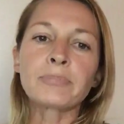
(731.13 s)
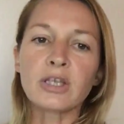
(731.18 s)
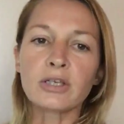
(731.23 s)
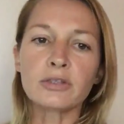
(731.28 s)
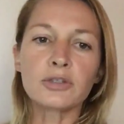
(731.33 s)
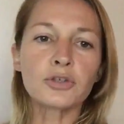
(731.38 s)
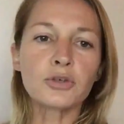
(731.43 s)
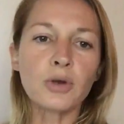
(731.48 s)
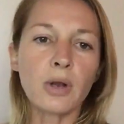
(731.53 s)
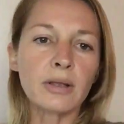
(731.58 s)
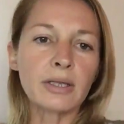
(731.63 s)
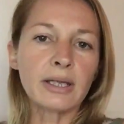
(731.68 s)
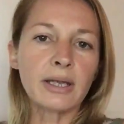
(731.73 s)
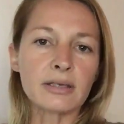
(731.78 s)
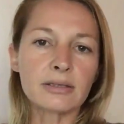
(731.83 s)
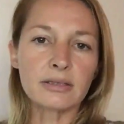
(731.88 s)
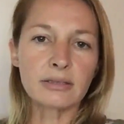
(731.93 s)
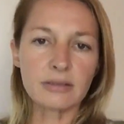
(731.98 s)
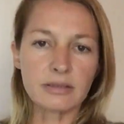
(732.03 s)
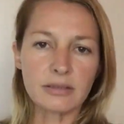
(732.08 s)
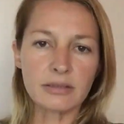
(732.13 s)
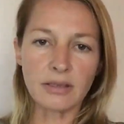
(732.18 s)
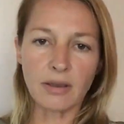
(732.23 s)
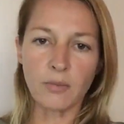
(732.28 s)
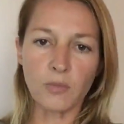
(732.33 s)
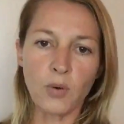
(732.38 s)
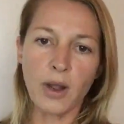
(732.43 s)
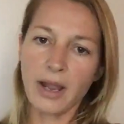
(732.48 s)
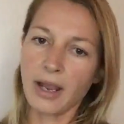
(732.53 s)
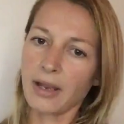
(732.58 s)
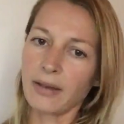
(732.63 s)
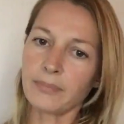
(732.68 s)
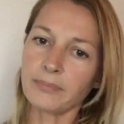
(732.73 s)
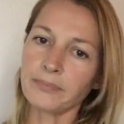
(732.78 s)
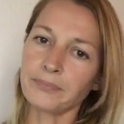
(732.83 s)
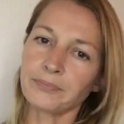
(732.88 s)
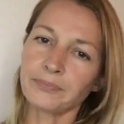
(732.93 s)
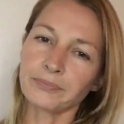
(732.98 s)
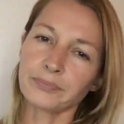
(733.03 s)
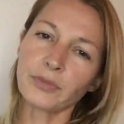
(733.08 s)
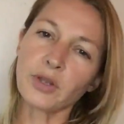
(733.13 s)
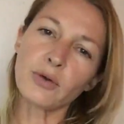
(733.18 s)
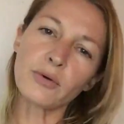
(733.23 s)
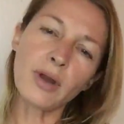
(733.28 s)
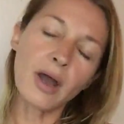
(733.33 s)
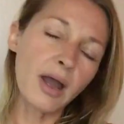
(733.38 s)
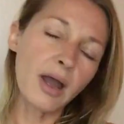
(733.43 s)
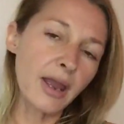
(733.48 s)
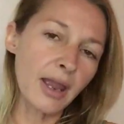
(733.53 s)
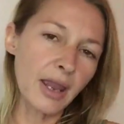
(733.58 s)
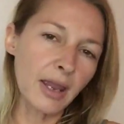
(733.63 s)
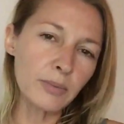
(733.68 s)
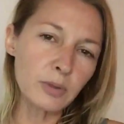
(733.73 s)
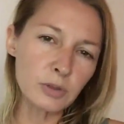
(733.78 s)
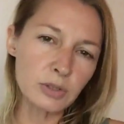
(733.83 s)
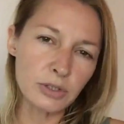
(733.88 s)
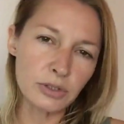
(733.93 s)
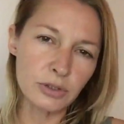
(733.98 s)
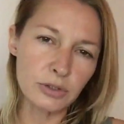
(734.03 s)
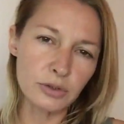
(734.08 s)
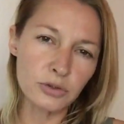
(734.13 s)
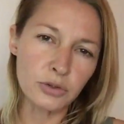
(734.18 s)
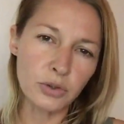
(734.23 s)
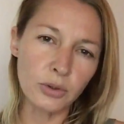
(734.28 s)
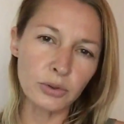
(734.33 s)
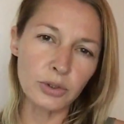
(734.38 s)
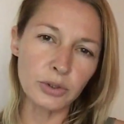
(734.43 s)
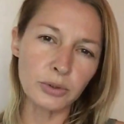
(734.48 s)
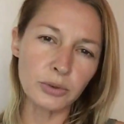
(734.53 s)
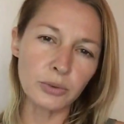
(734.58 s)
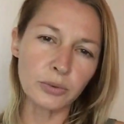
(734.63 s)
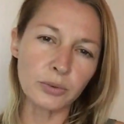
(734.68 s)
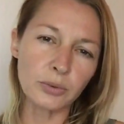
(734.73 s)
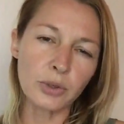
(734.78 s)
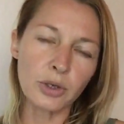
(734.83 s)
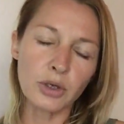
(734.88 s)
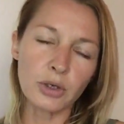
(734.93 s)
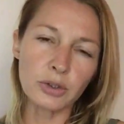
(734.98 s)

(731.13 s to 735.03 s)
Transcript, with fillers: controlling us in some way. They're not able to control you.